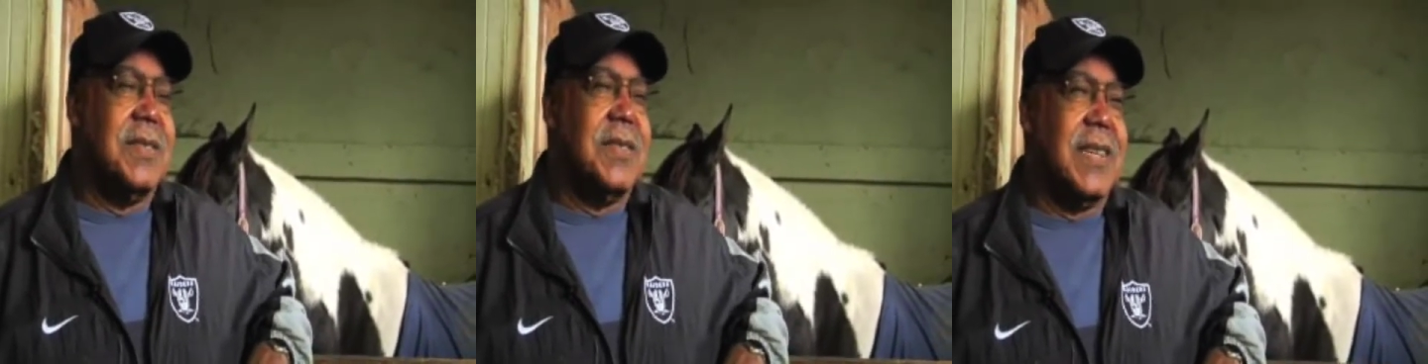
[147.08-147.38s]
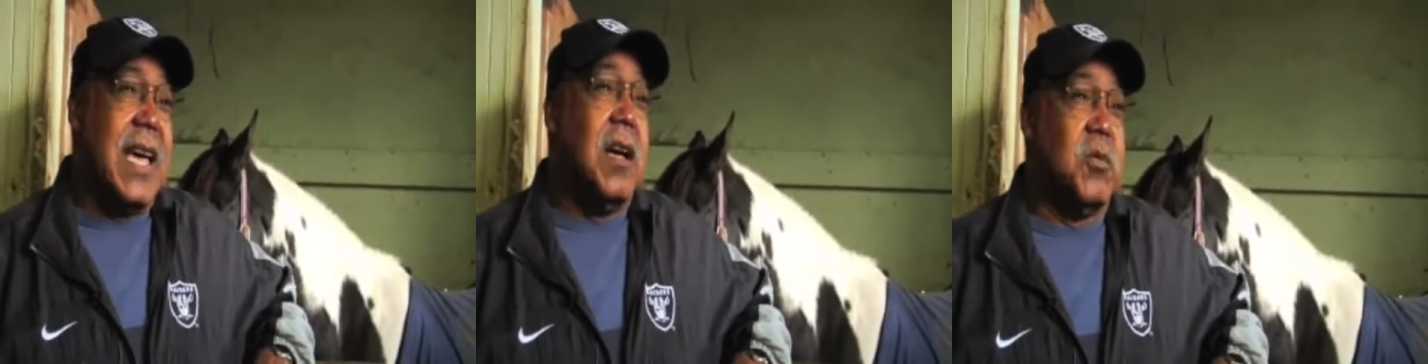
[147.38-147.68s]

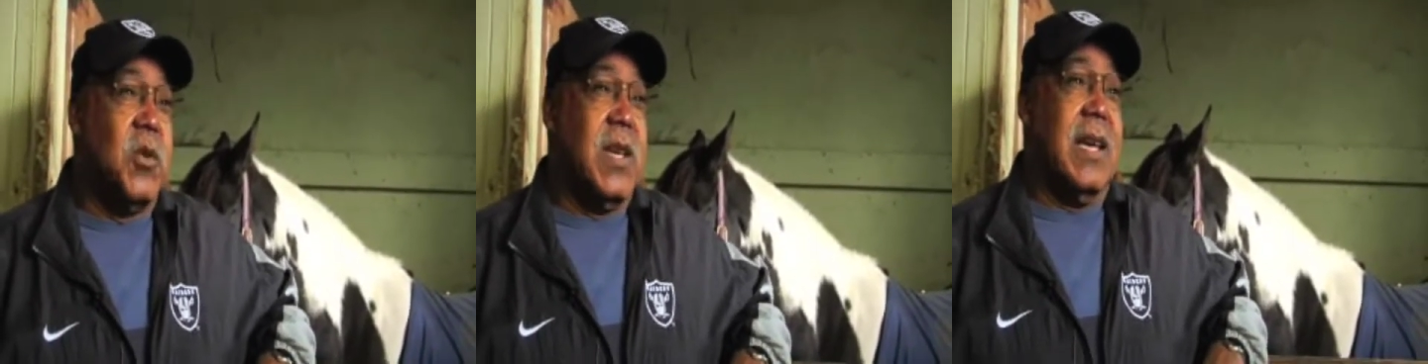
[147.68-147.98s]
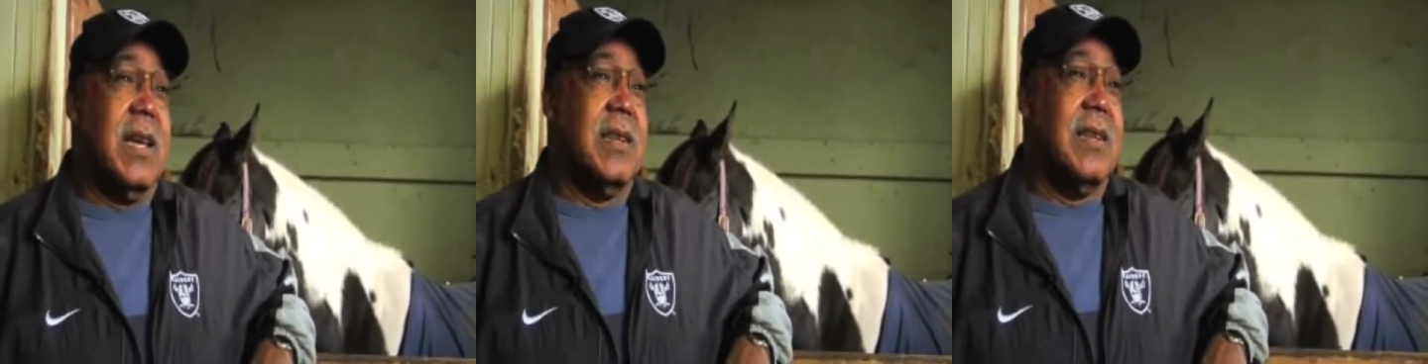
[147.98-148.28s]
the cowboy
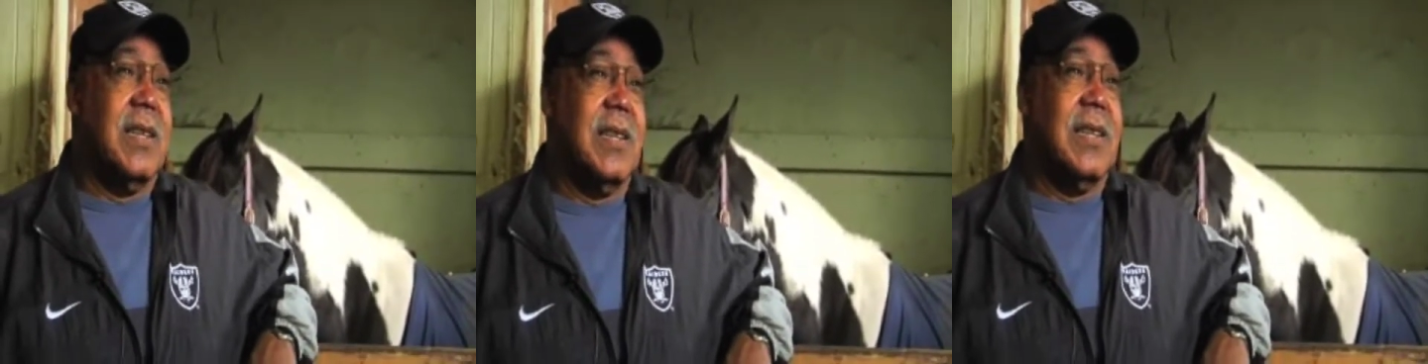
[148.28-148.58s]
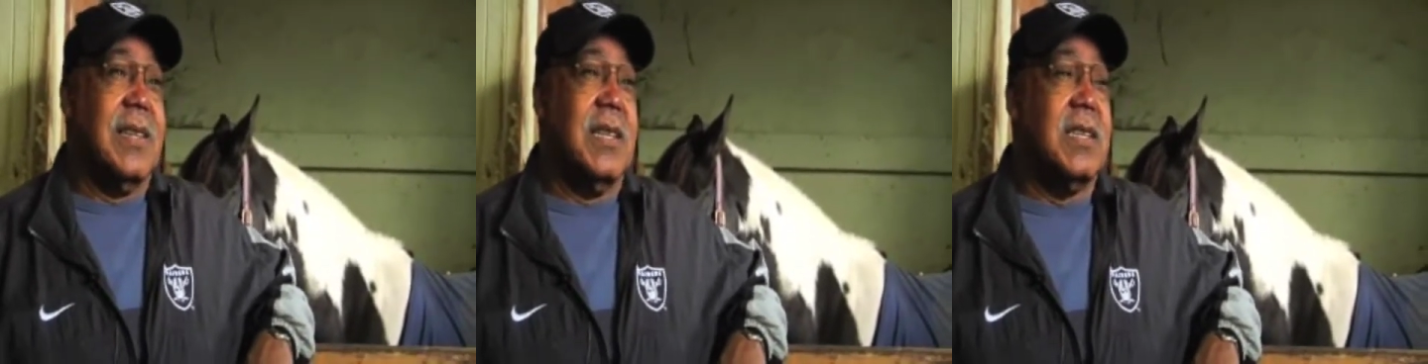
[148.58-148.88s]
hat.
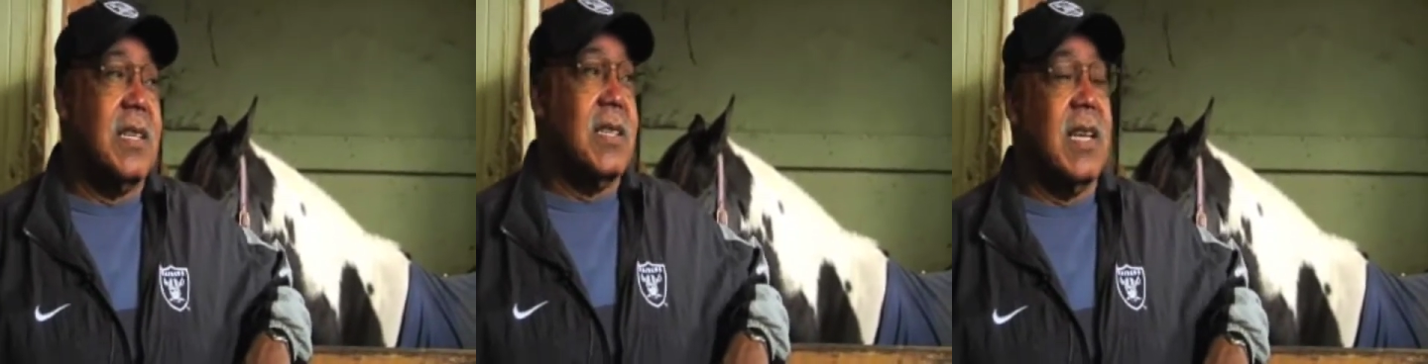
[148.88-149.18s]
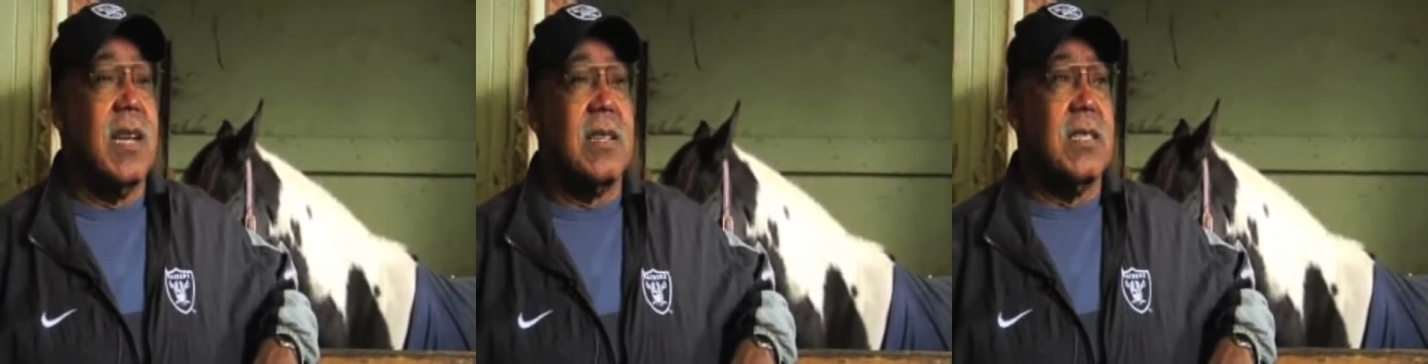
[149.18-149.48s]
He said,
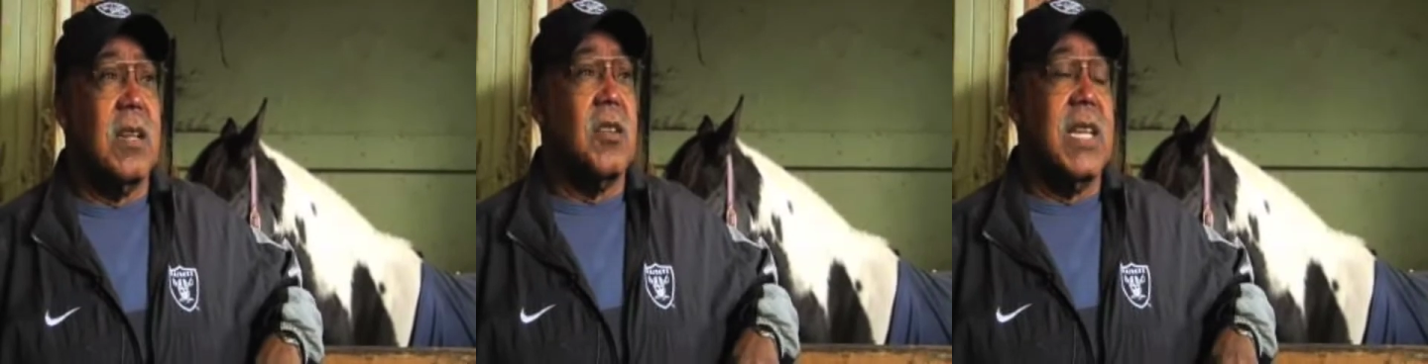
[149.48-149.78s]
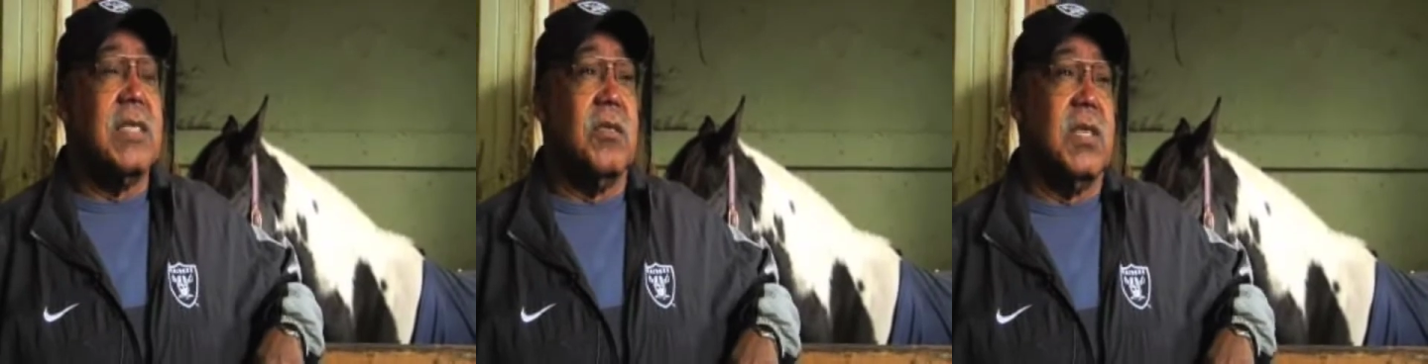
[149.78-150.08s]
"Dad, because all
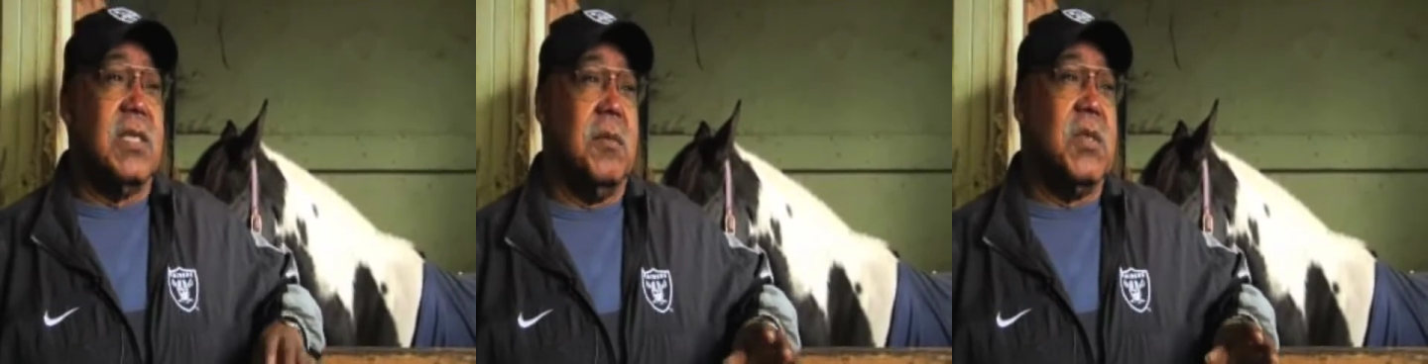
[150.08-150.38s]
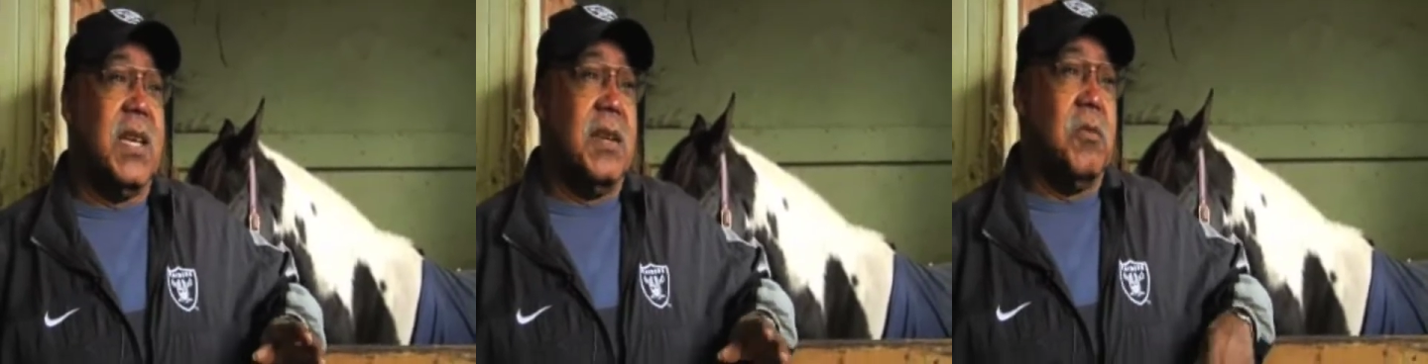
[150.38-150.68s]
that doing is
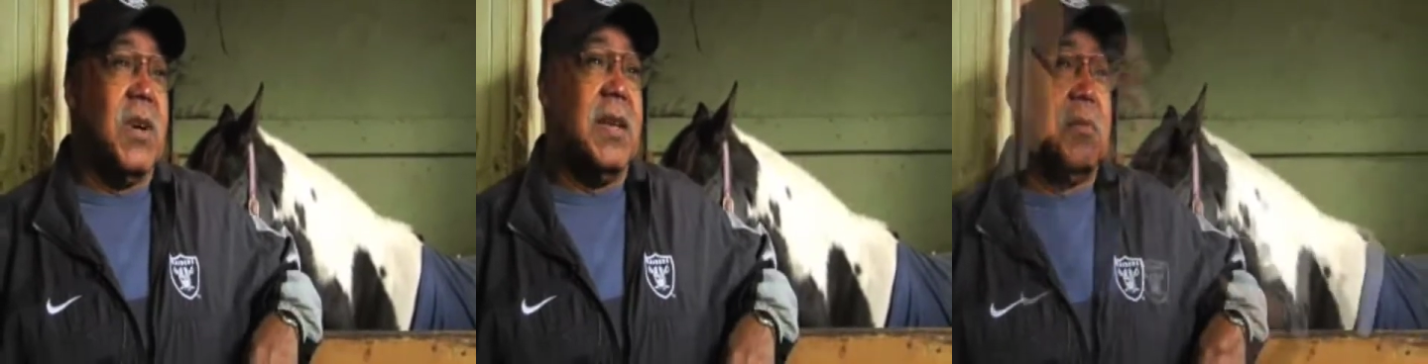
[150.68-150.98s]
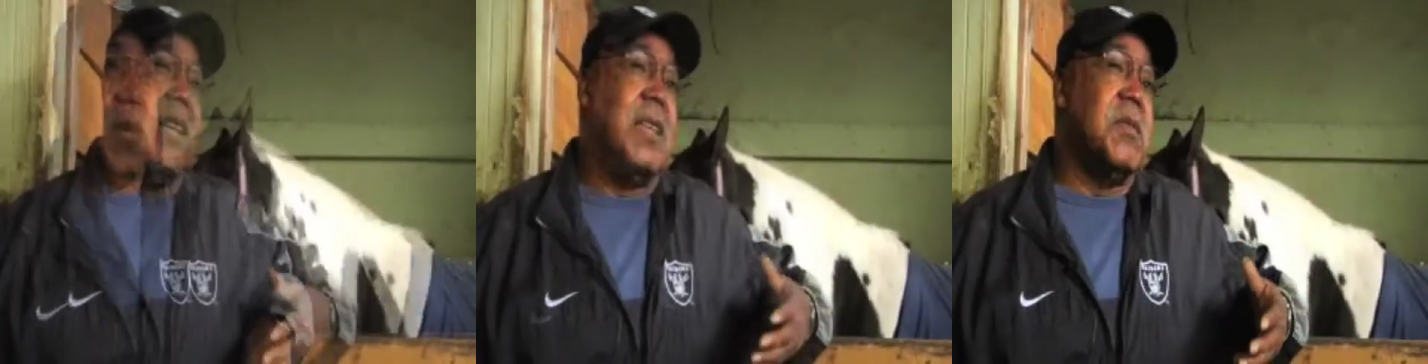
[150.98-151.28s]
imitating the
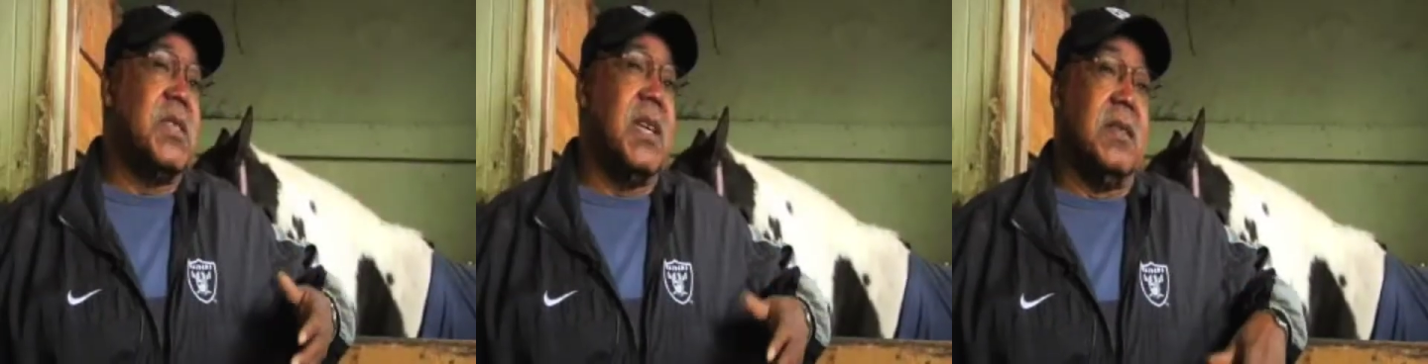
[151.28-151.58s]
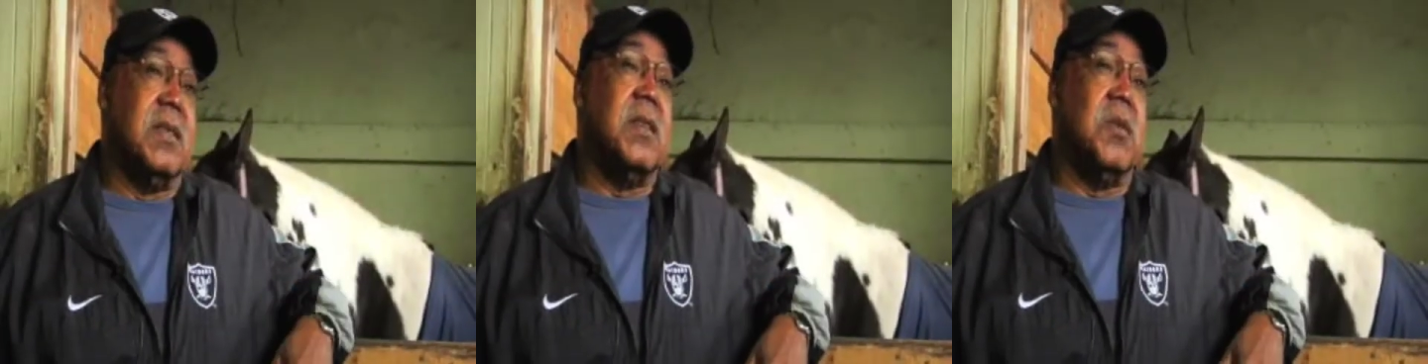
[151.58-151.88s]
white, not
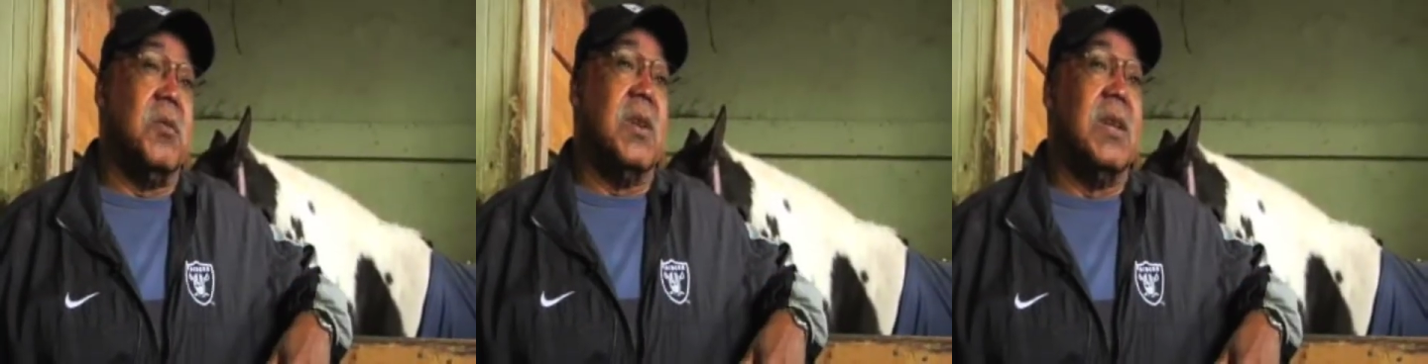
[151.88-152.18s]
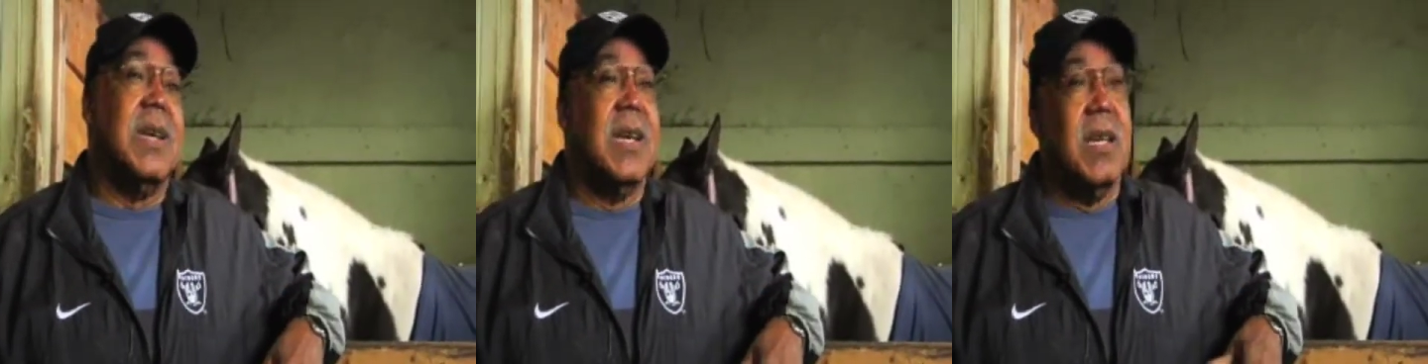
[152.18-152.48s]
imitating anyone.